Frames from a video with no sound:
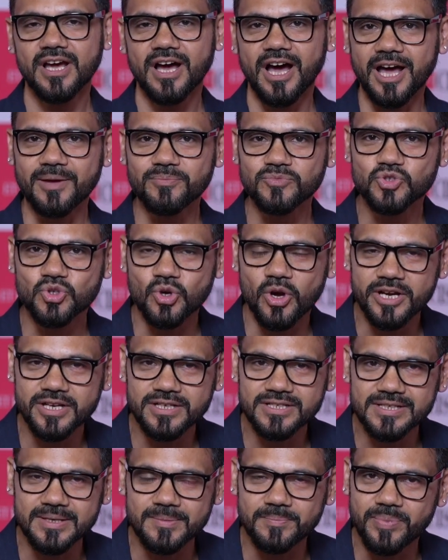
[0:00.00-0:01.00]
I'm
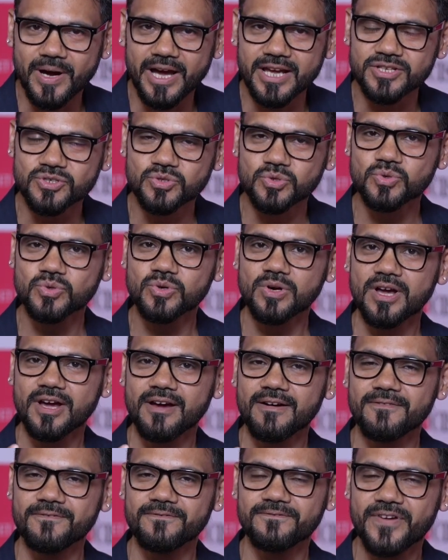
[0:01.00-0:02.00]
joined by two
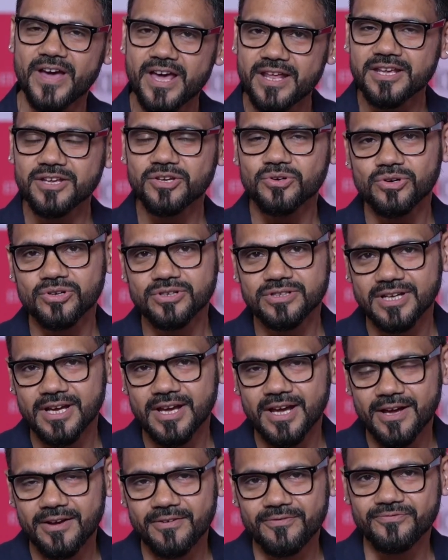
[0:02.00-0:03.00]
very good,
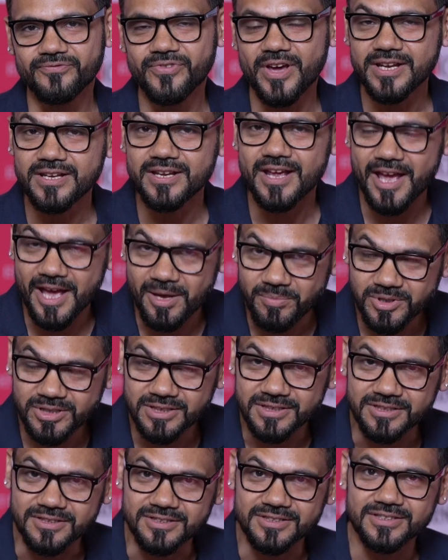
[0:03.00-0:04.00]
very
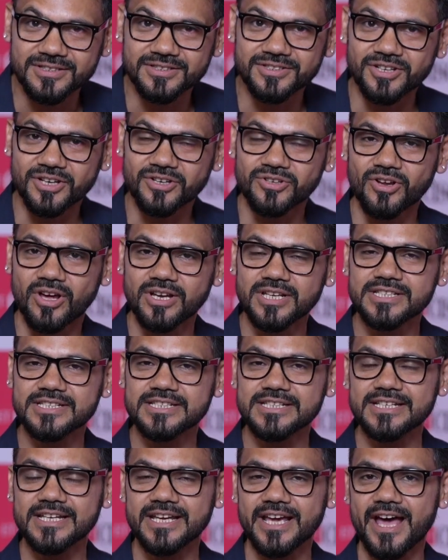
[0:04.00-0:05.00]
eminent
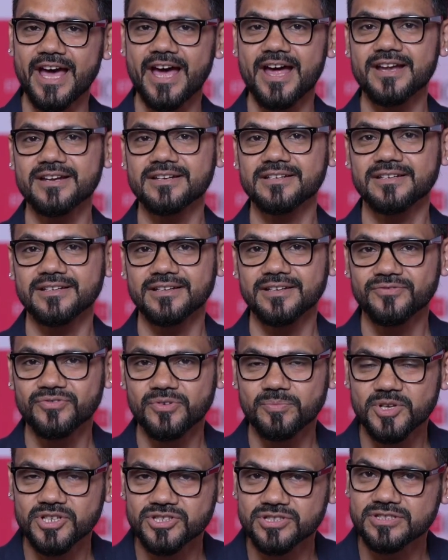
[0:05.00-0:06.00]
technology and
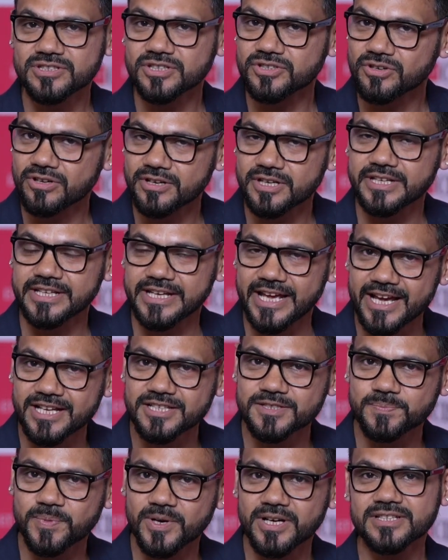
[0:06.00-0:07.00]
information security
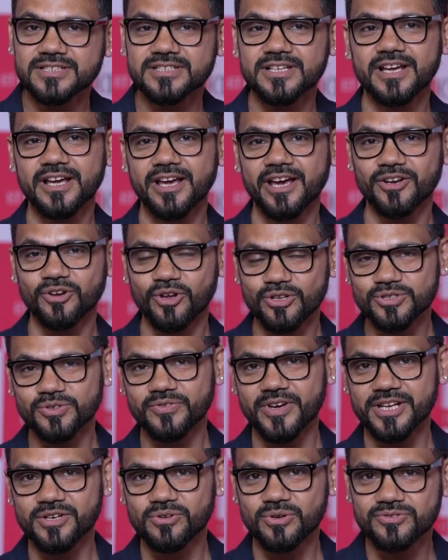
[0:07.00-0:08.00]
experts, and also
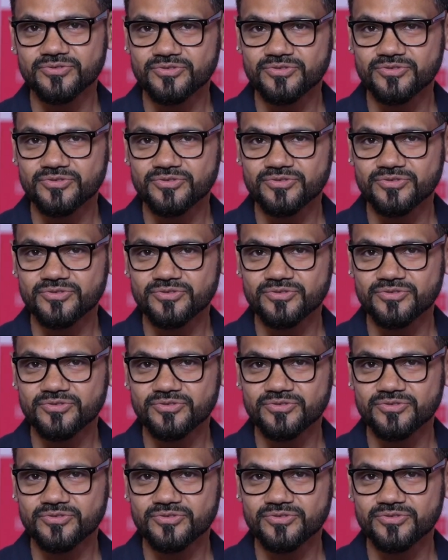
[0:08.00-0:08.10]
very good